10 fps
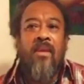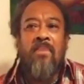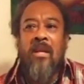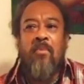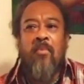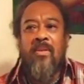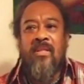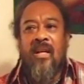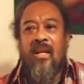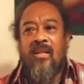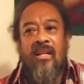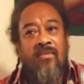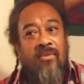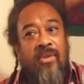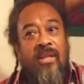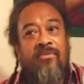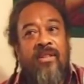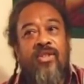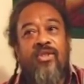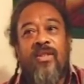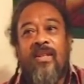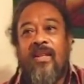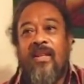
Many people start, they never really finish.